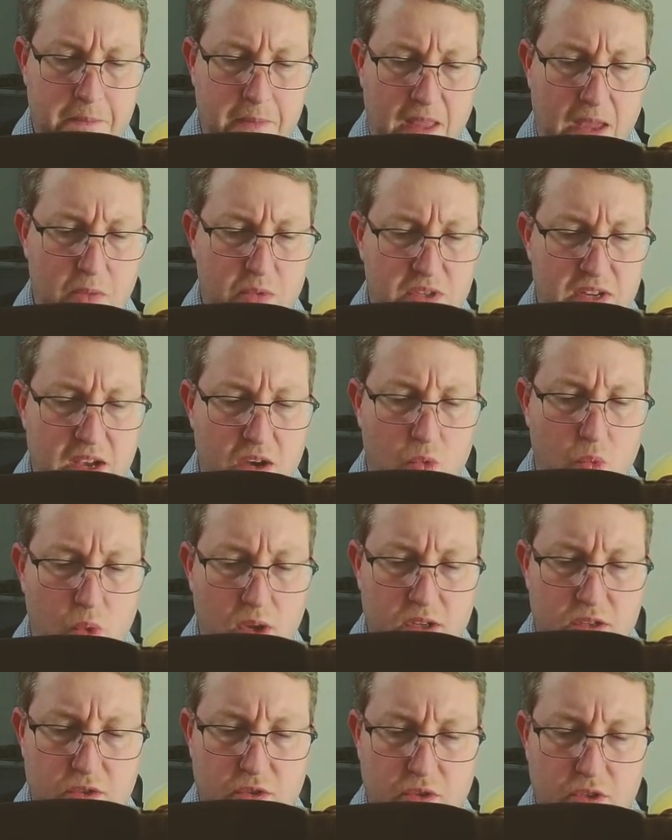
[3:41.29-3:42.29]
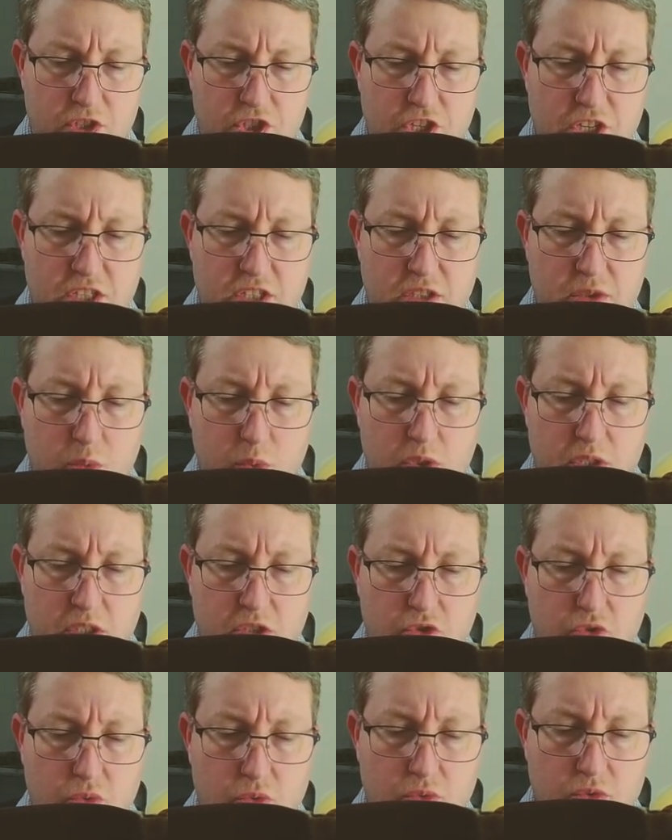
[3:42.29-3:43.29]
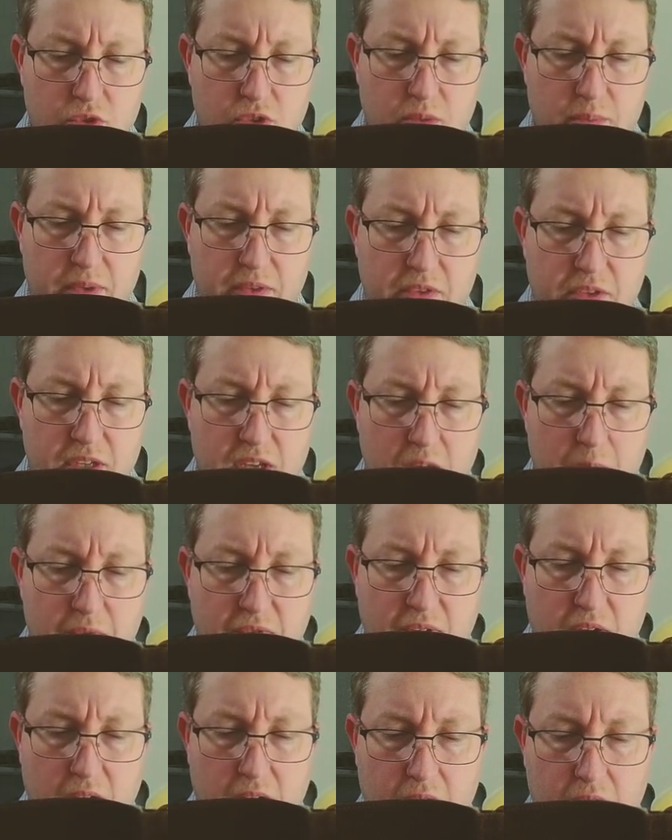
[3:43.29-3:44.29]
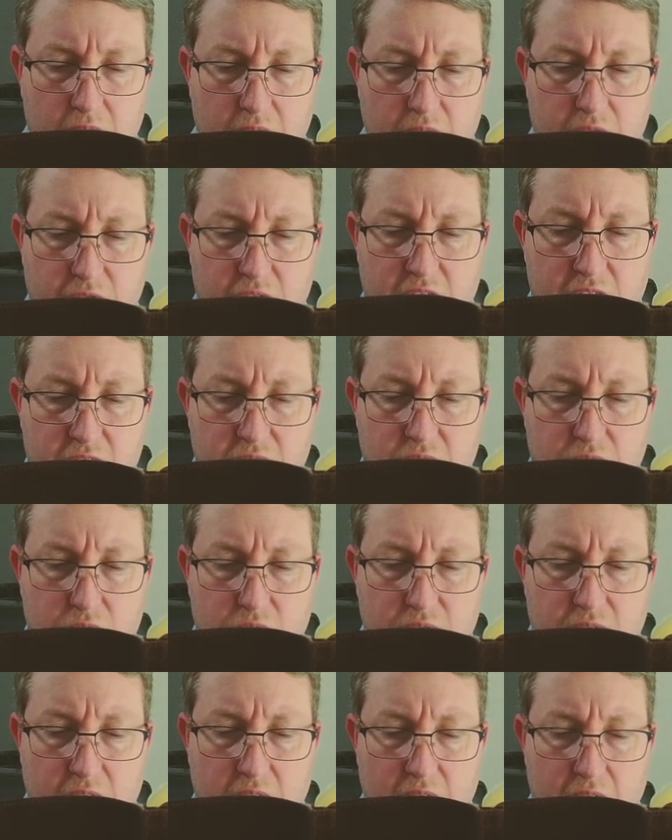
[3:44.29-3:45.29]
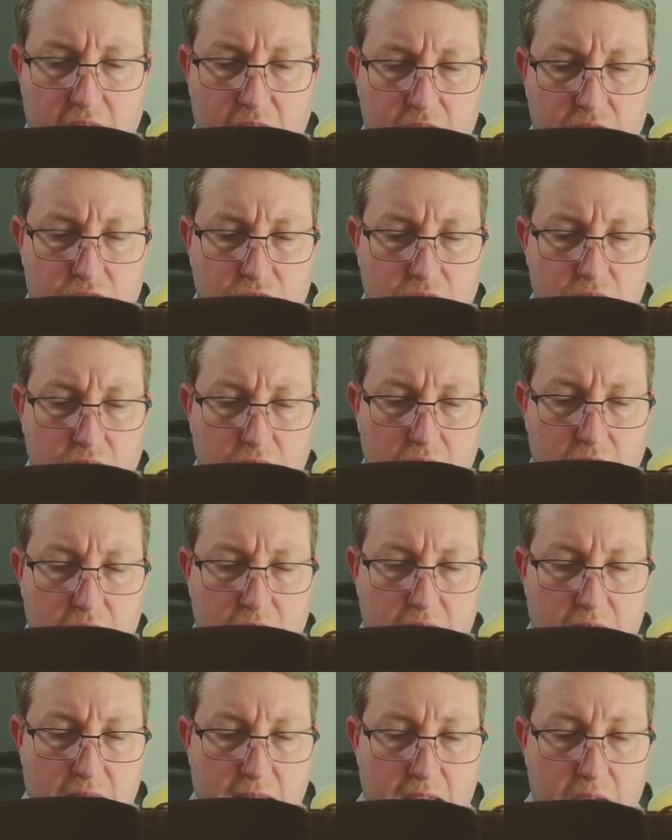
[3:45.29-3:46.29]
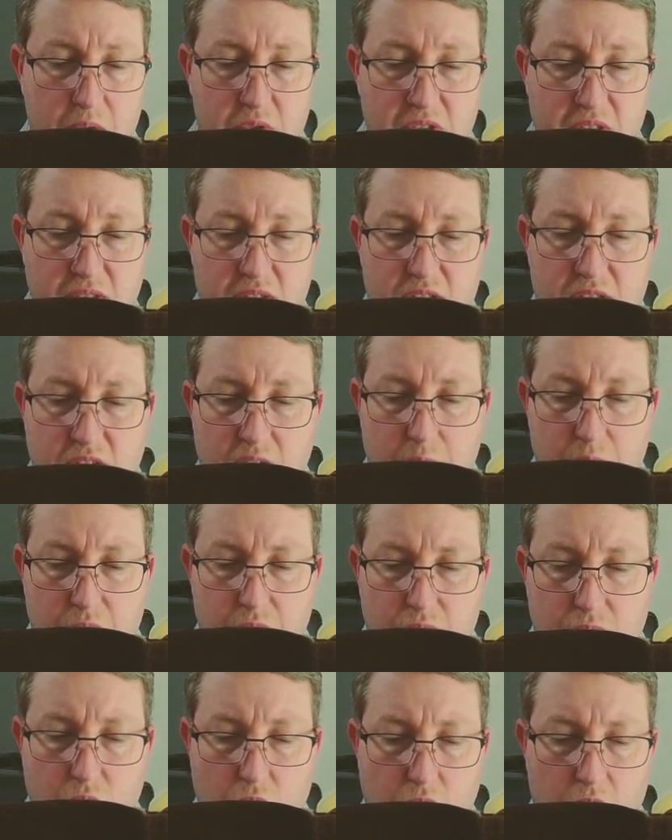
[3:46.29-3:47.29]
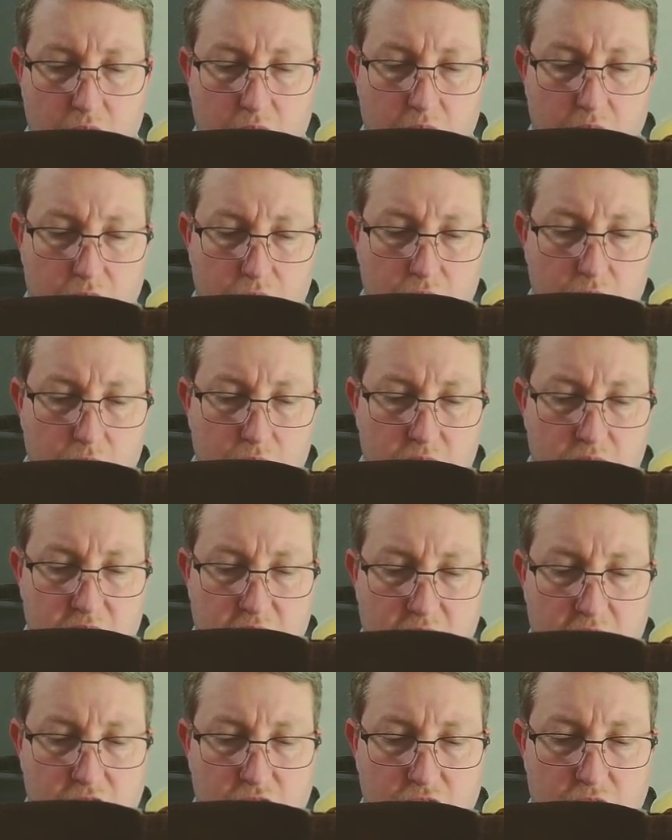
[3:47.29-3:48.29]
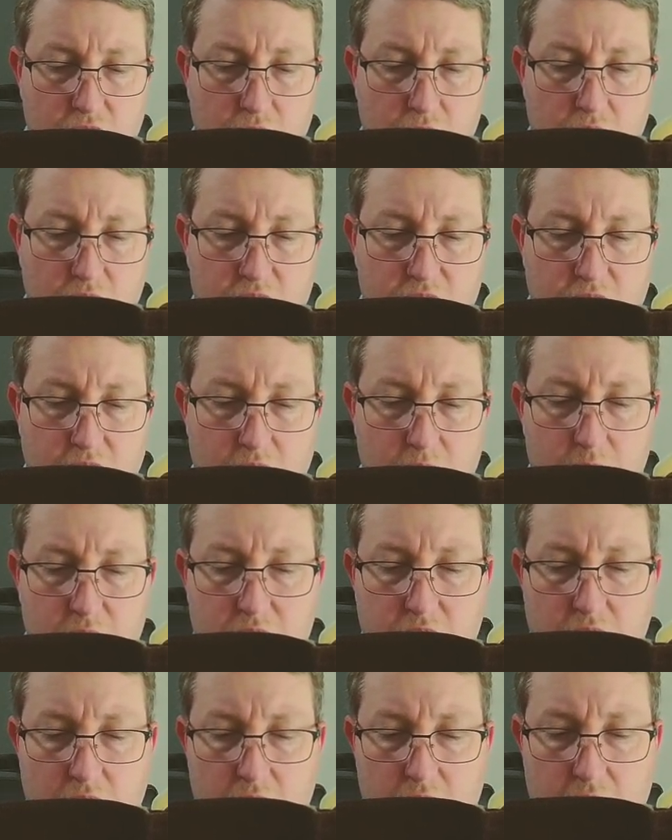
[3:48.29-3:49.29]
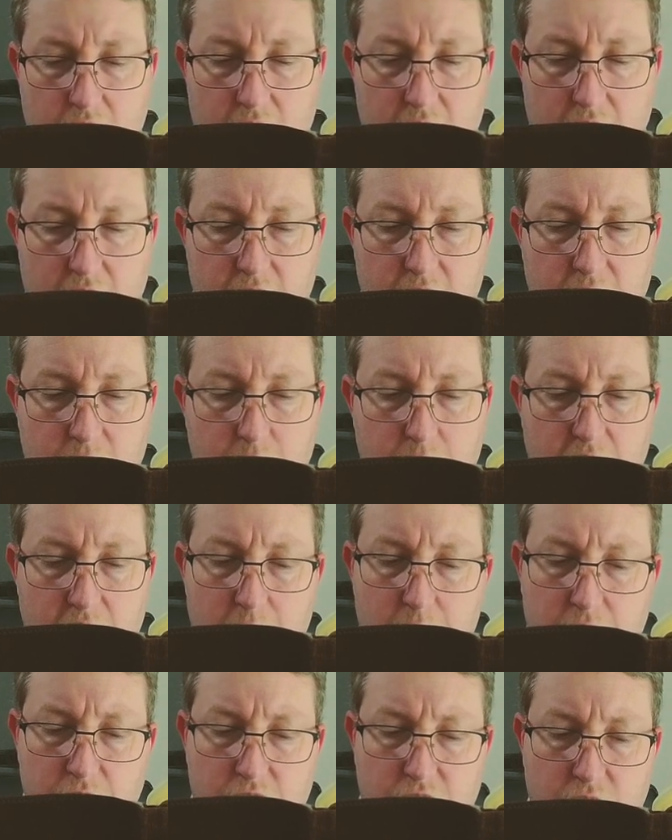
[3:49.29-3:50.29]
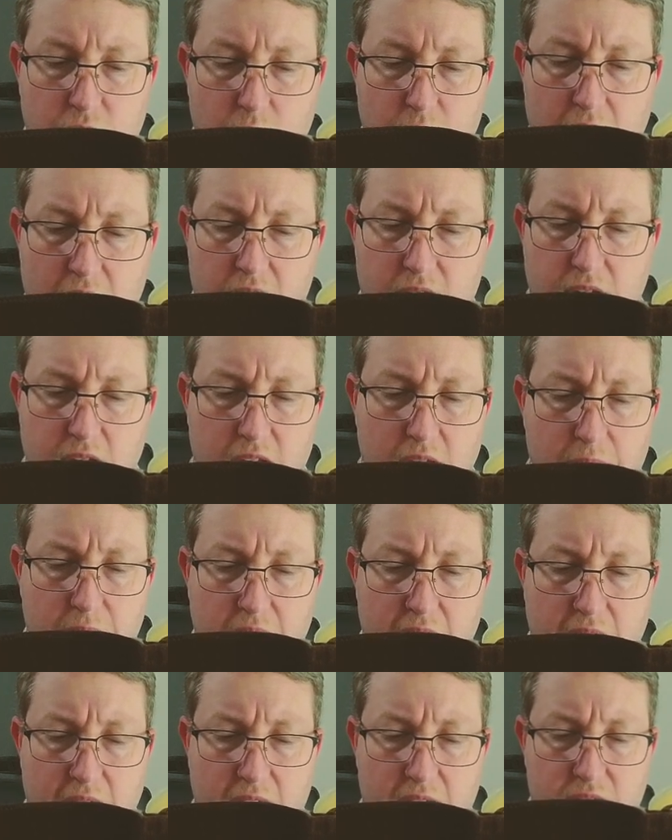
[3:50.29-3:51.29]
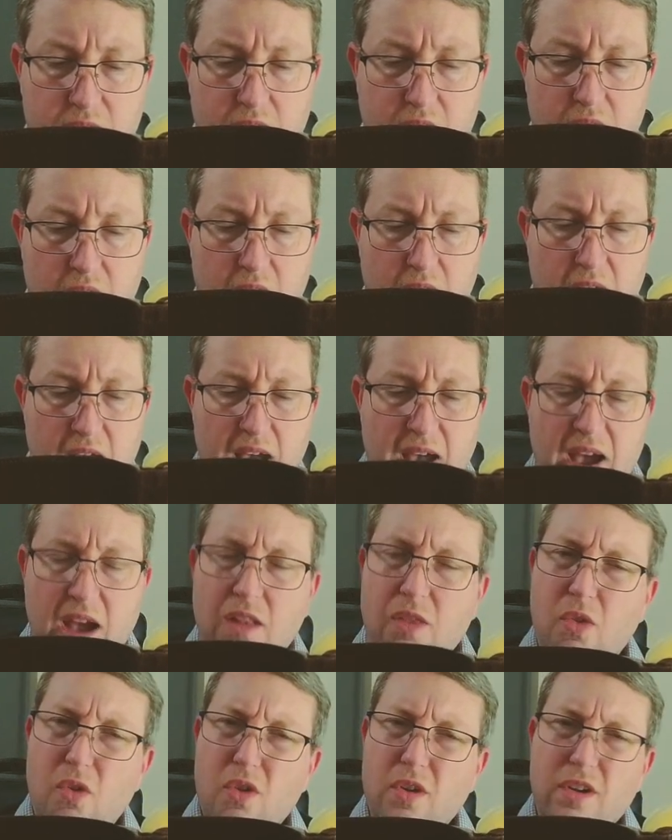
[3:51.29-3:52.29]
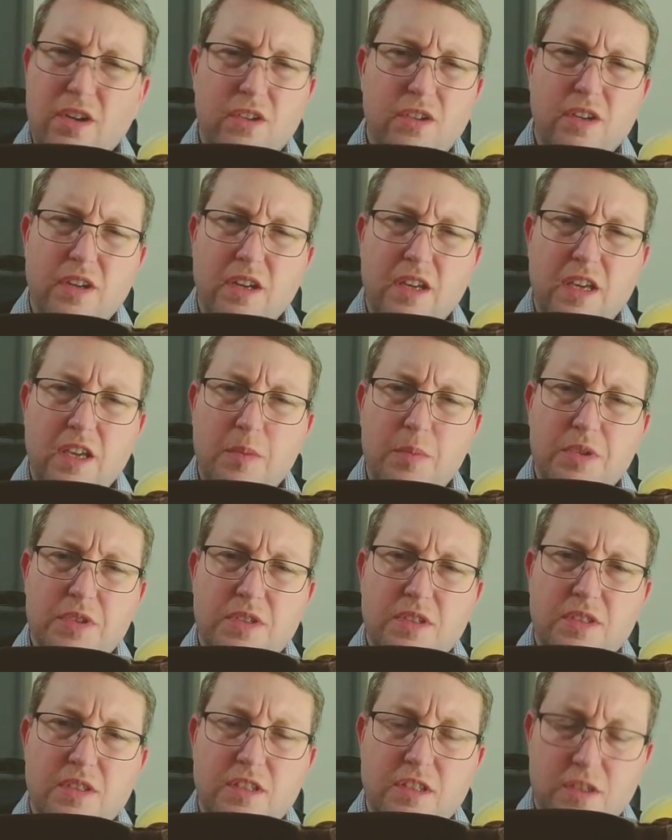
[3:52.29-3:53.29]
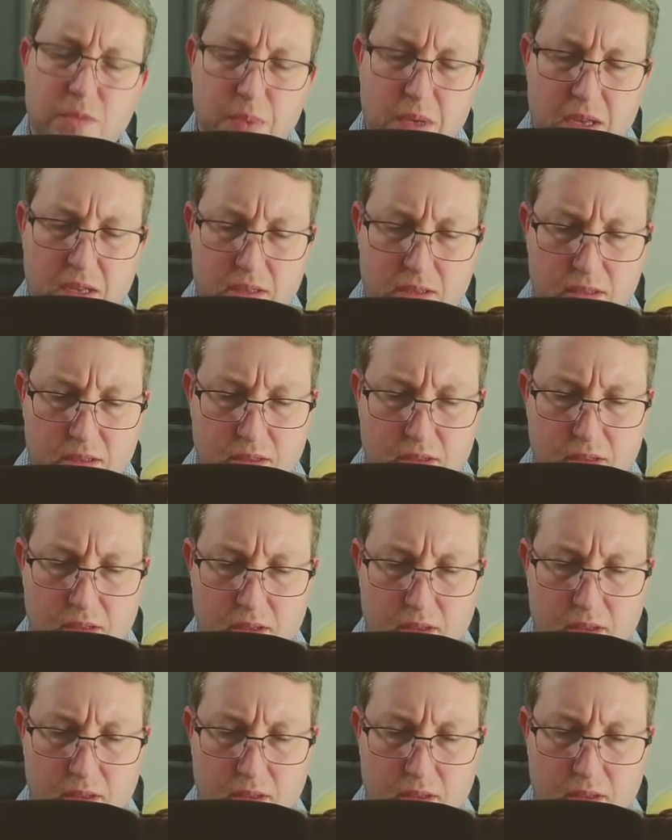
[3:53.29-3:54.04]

It was now winter, and Jesus was in Jerusalem at the time of Hanukkah, the festival of dedication. He was in the temple, walking through the section known as Solomon's Colonnade, and the people surrounded him and asked, how long are you going to keep us in suspense?